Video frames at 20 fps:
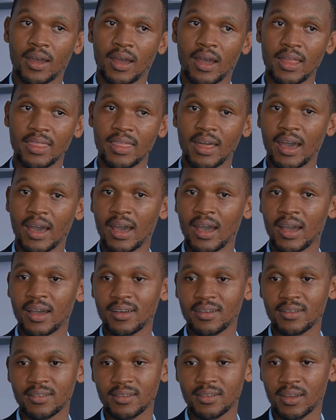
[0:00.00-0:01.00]

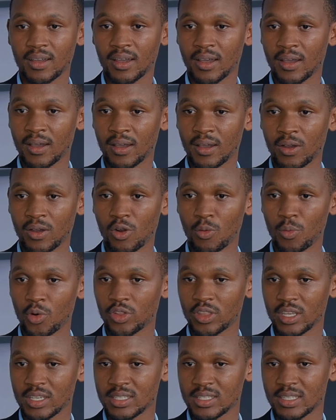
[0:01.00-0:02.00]
other uh,
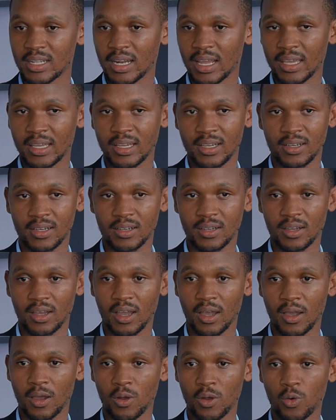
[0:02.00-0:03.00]
hormonal tests like
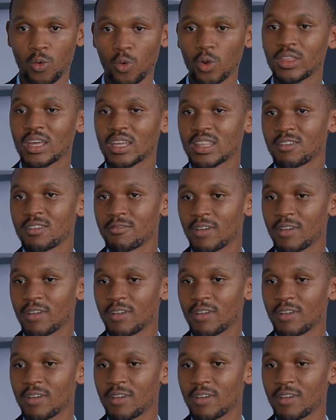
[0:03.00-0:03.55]
uh, what are the